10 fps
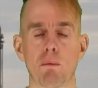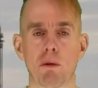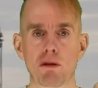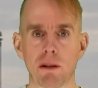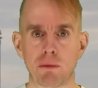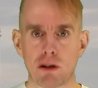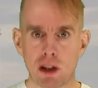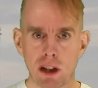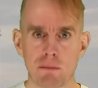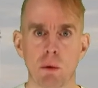which means we're
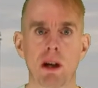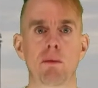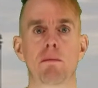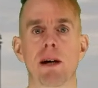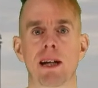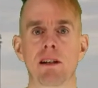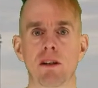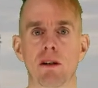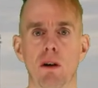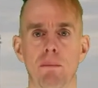chucking more liquid back
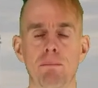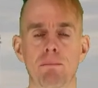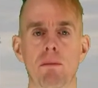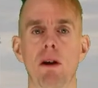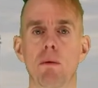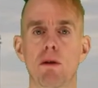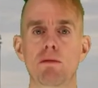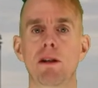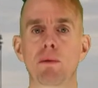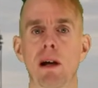into the column,
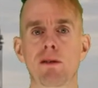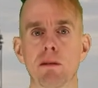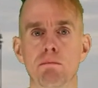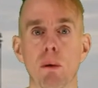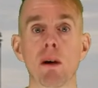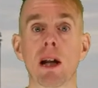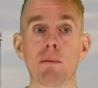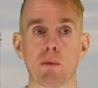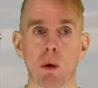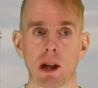which means we're having to boil
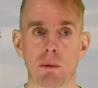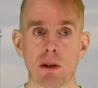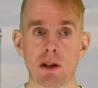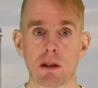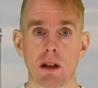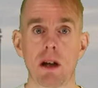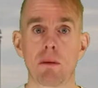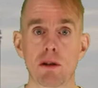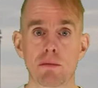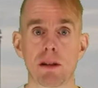up more liquid,
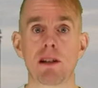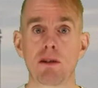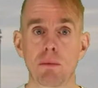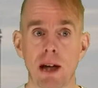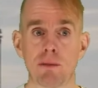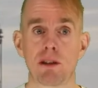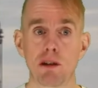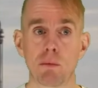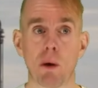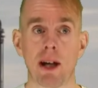which means we have
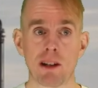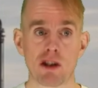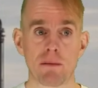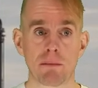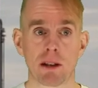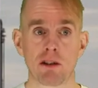to use more energy.